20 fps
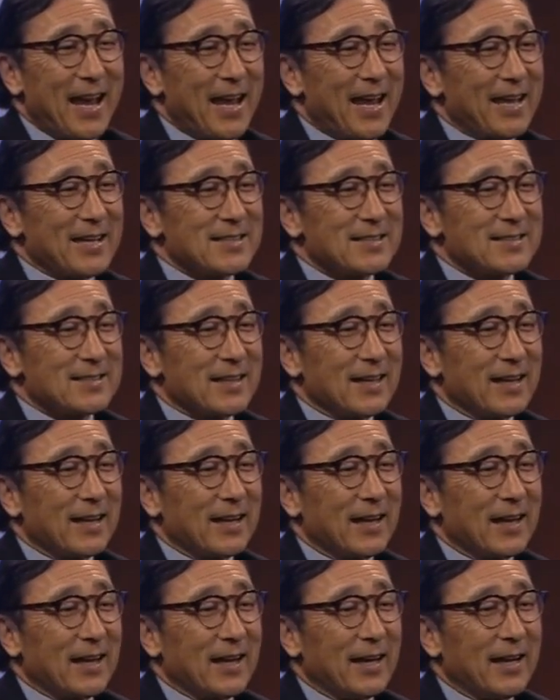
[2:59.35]
And
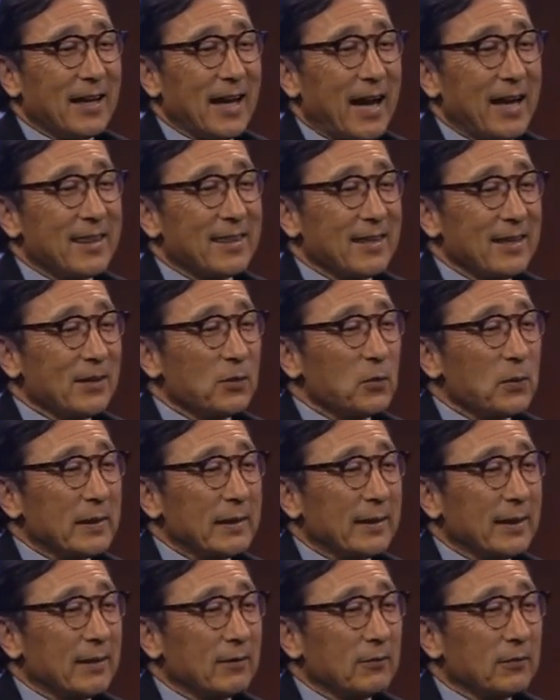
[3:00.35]
I think we give